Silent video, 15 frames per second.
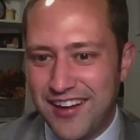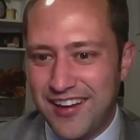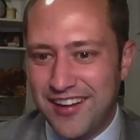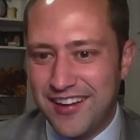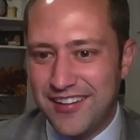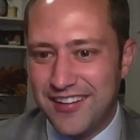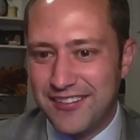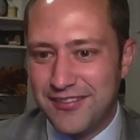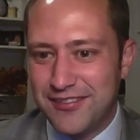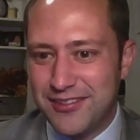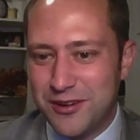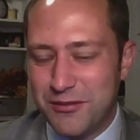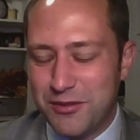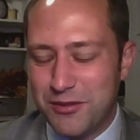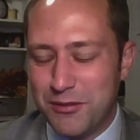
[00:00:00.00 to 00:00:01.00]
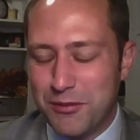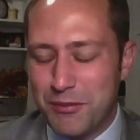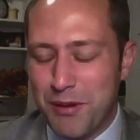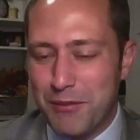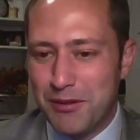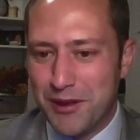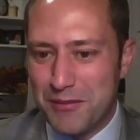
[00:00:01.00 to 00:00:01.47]
to the
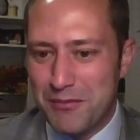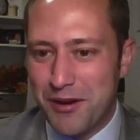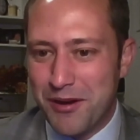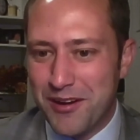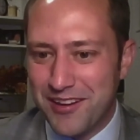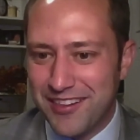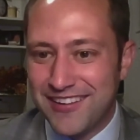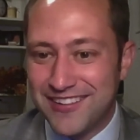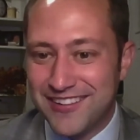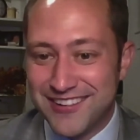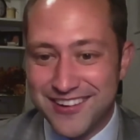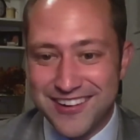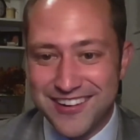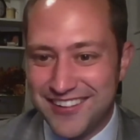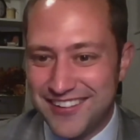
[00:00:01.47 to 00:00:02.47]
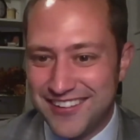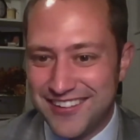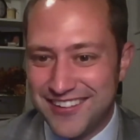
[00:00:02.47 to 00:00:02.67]
Republican Party last year.